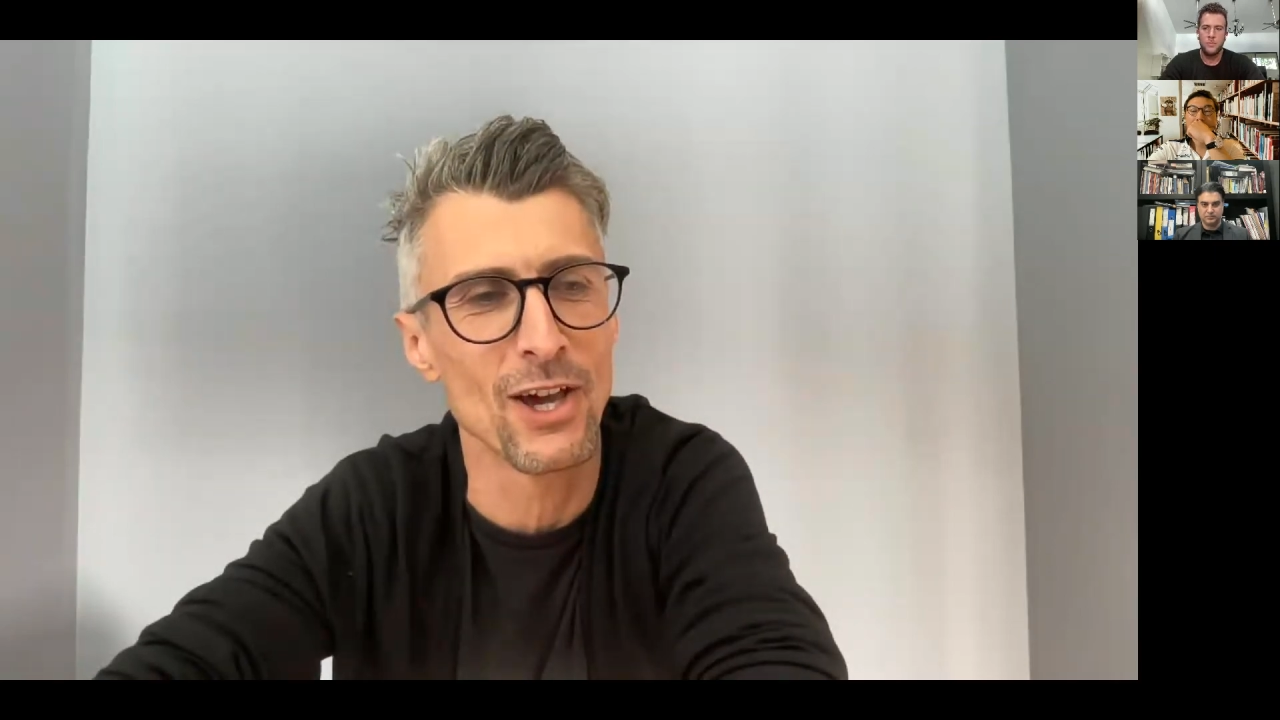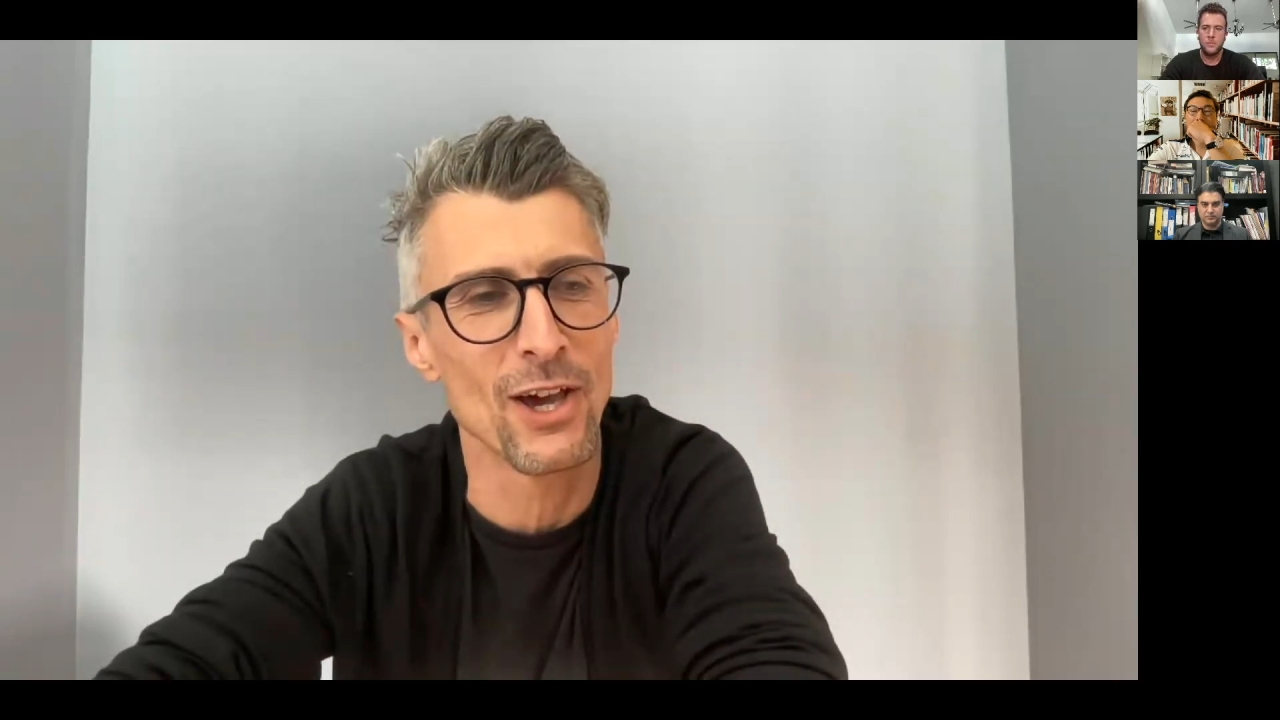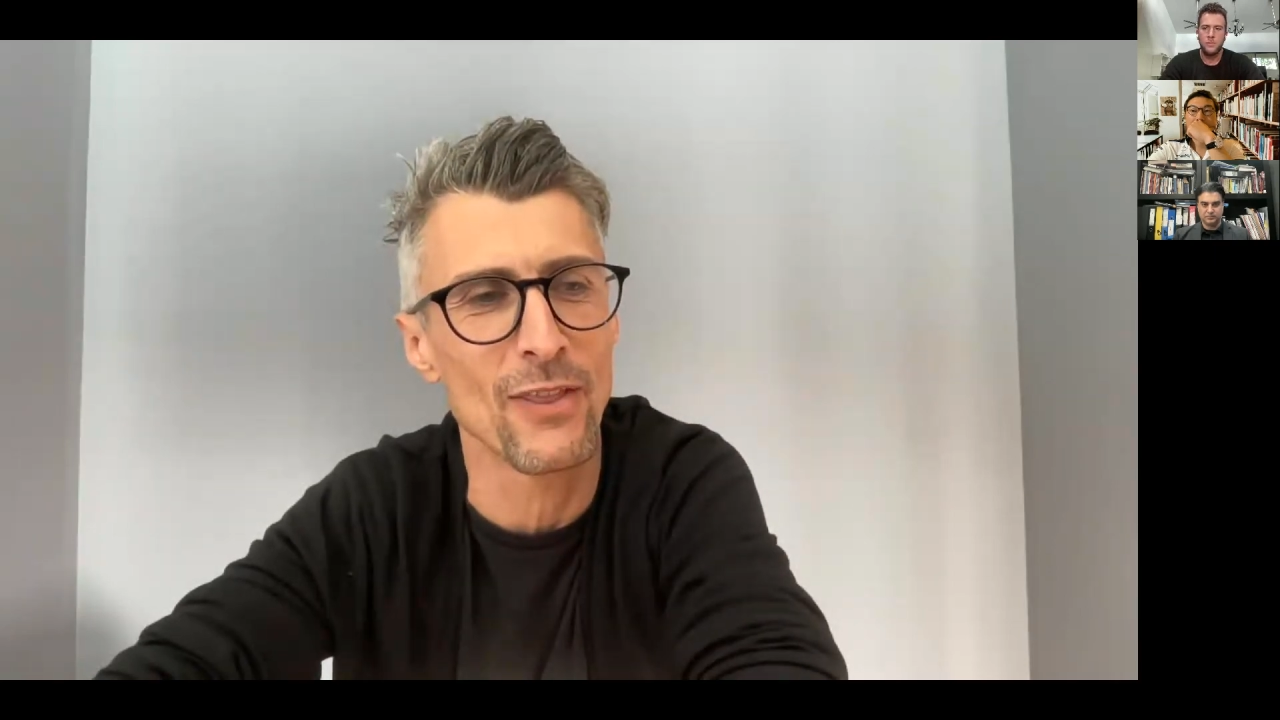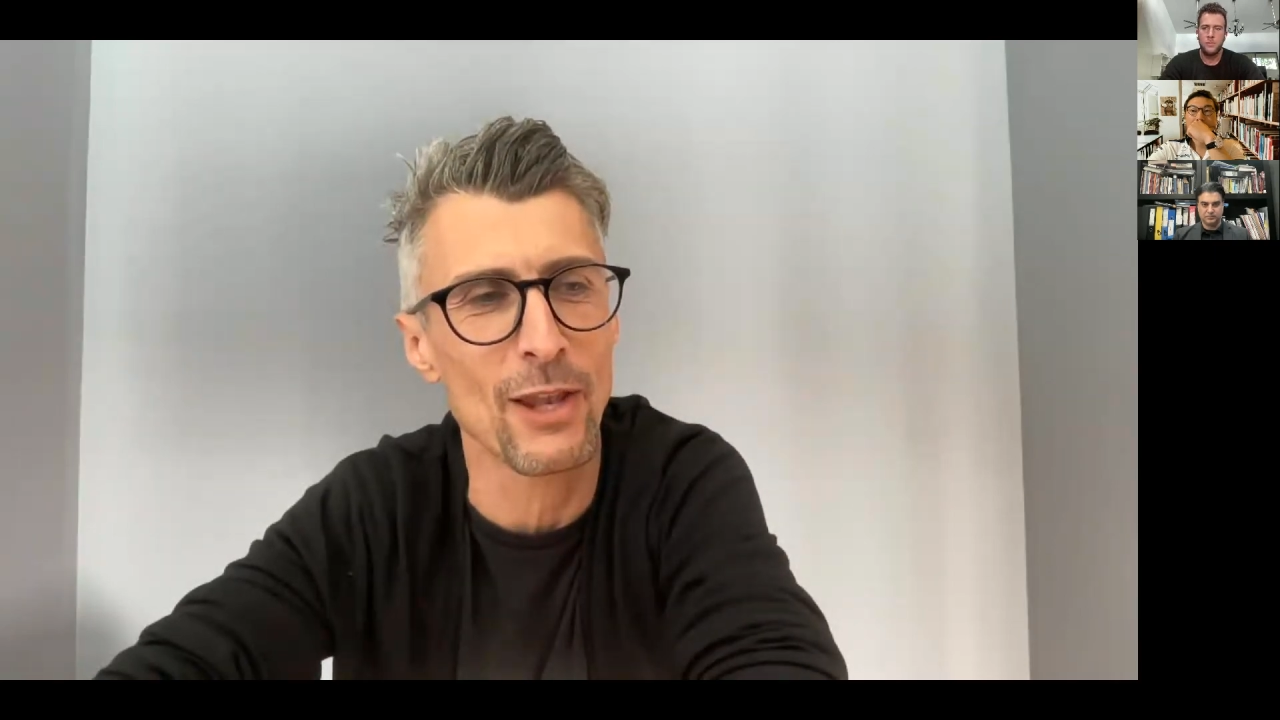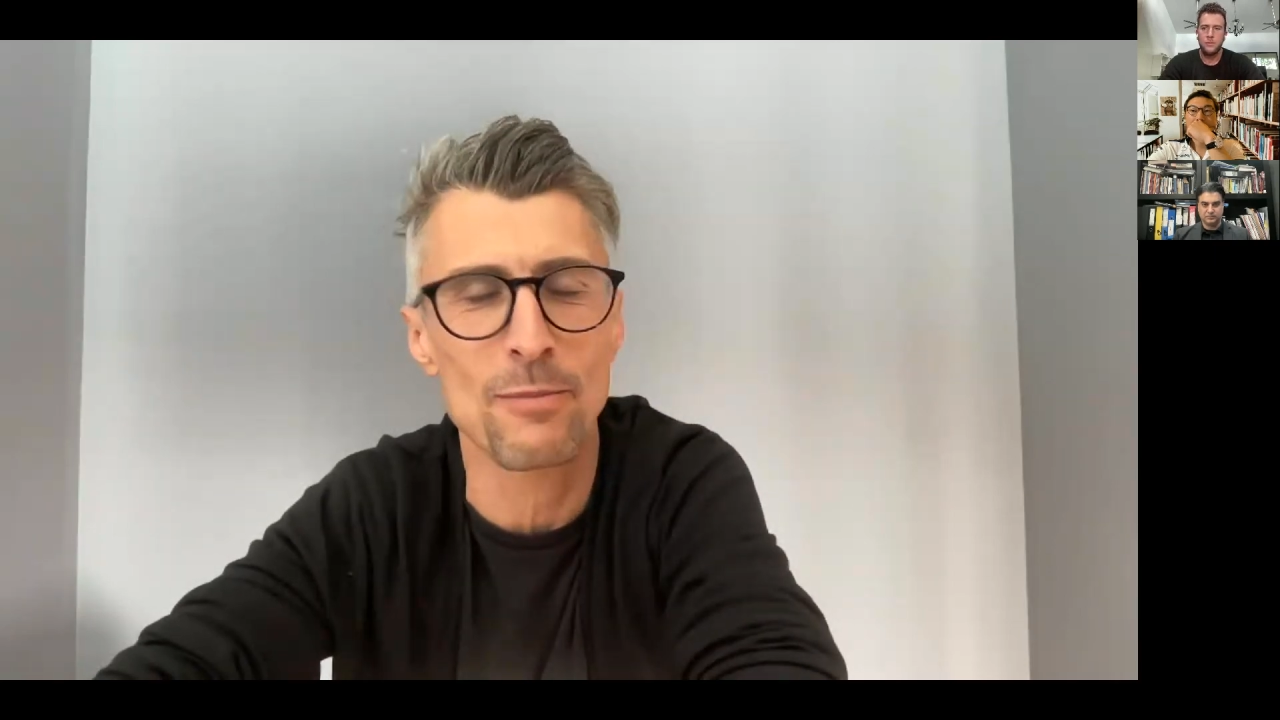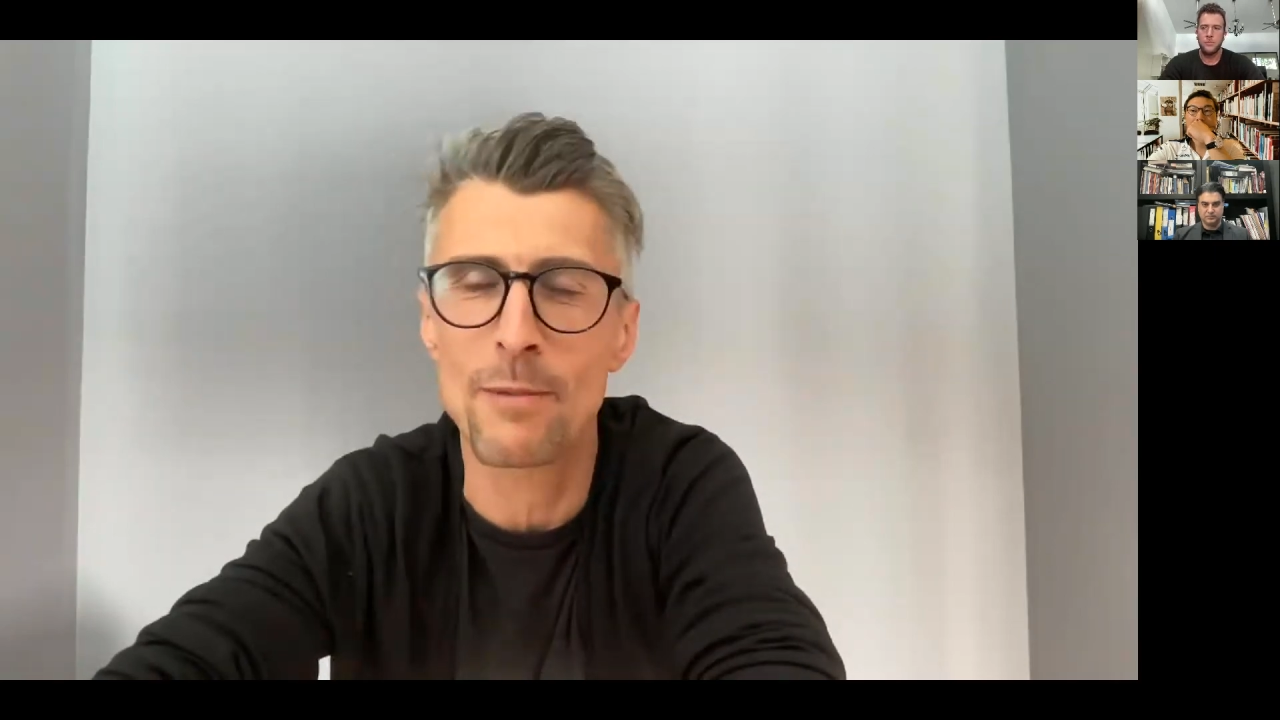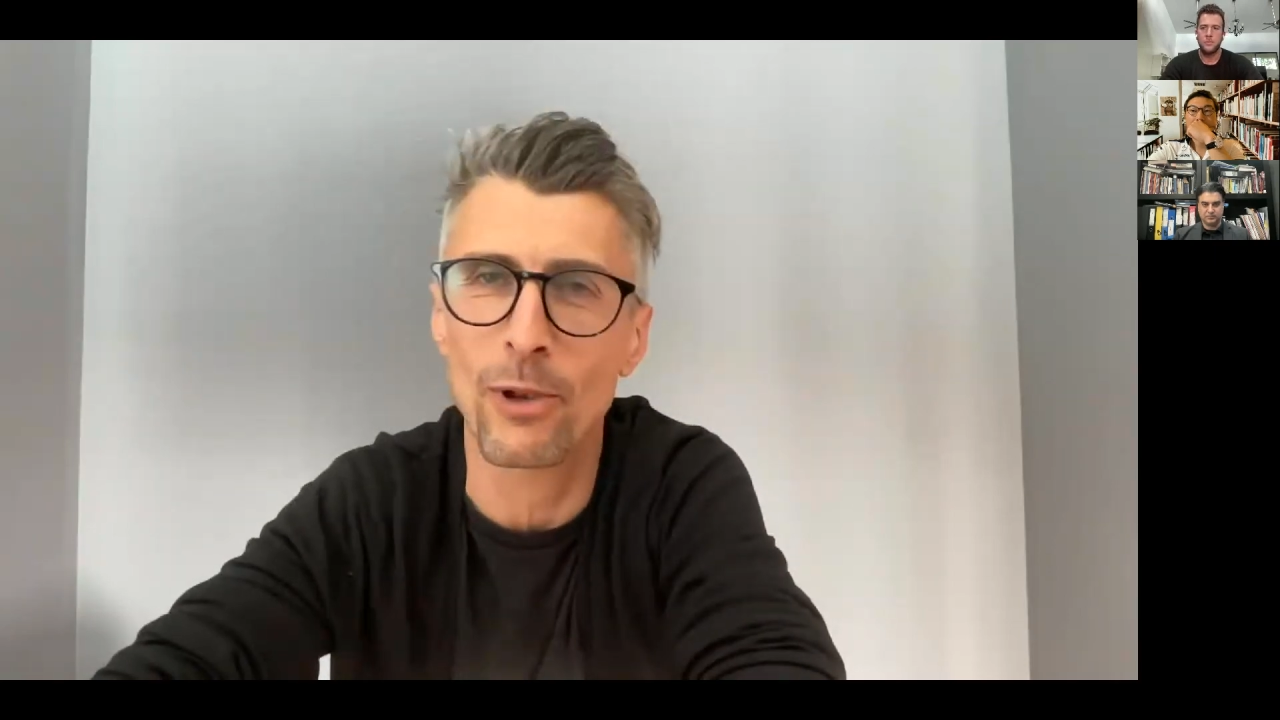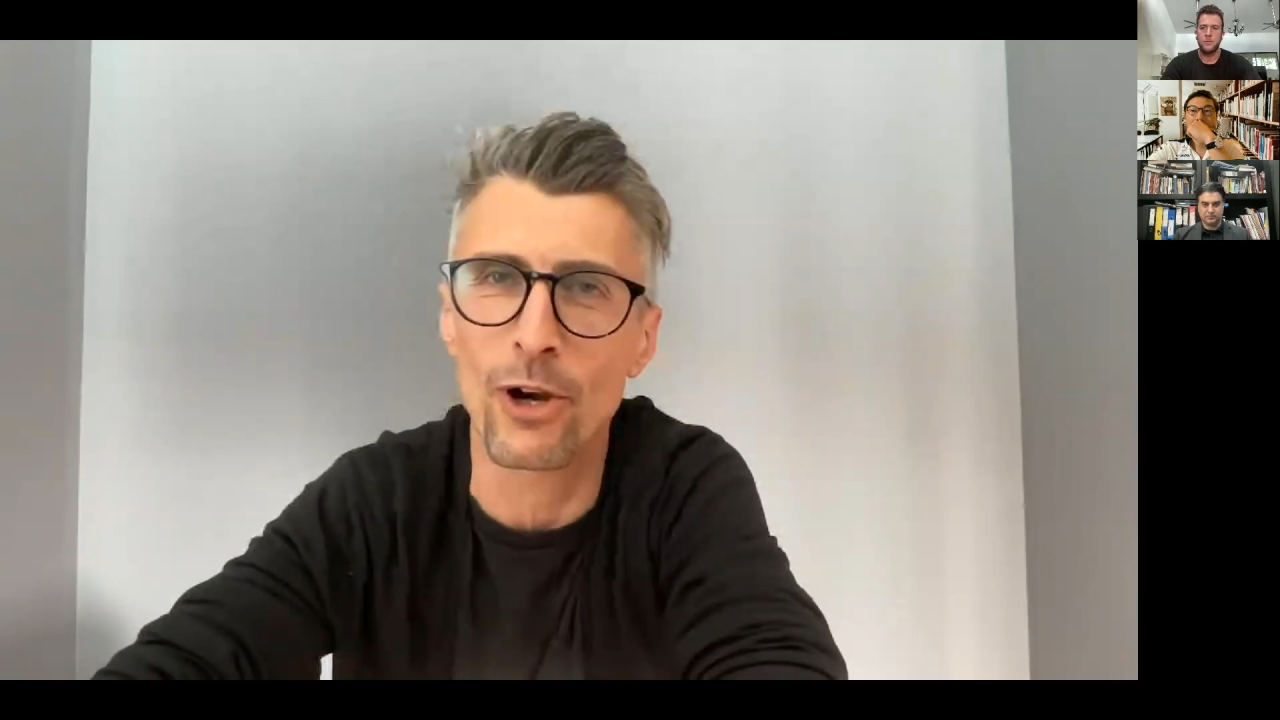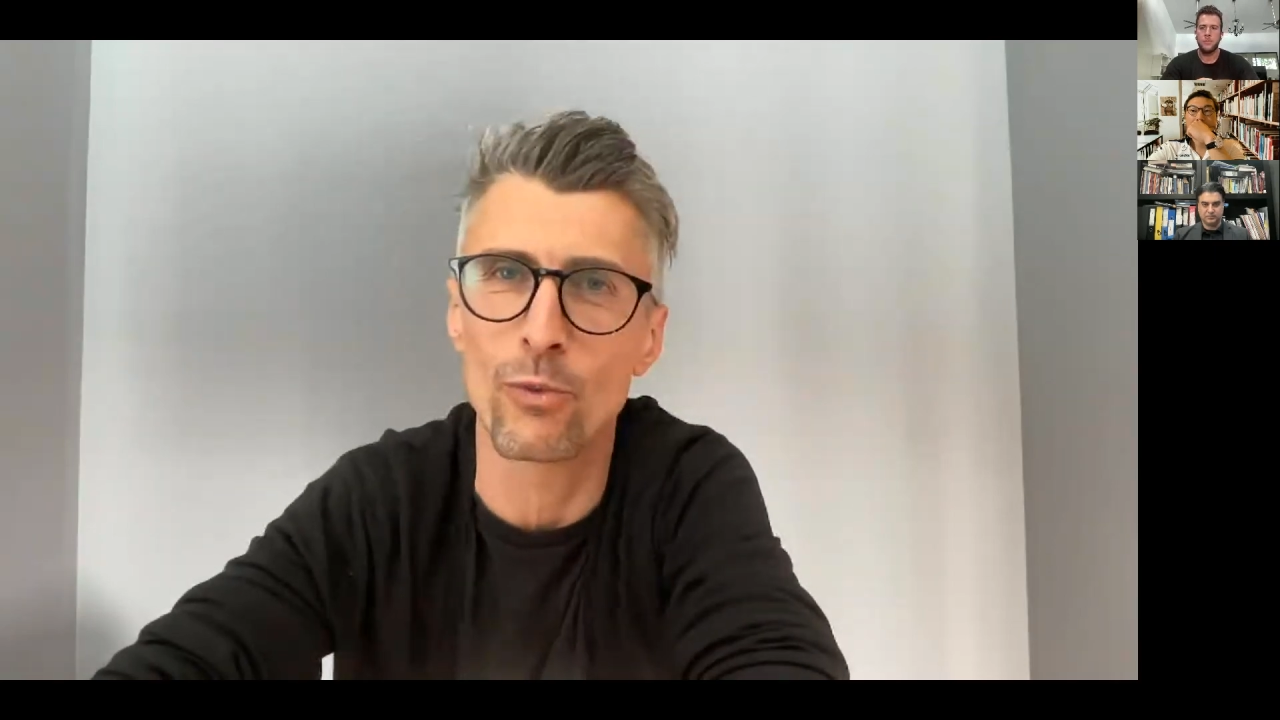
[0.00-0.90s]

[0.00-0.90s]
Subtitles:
that people are